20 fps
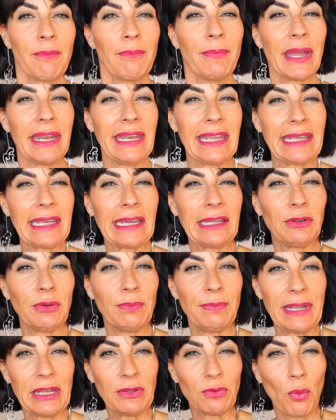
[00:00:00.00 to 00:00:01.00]
but it get a
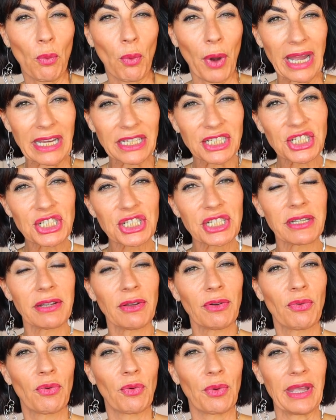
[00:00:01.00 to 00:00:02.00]
bit washed
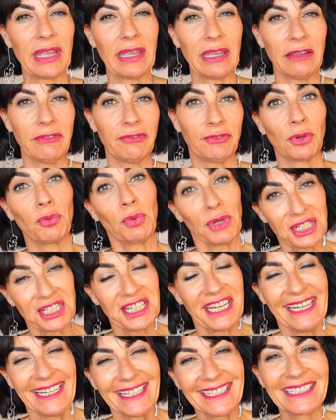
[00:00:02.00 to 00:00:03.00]
with the
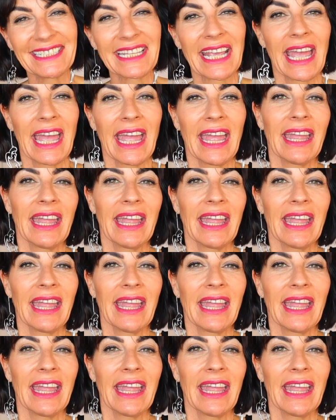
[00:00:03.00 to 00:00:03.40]
washings,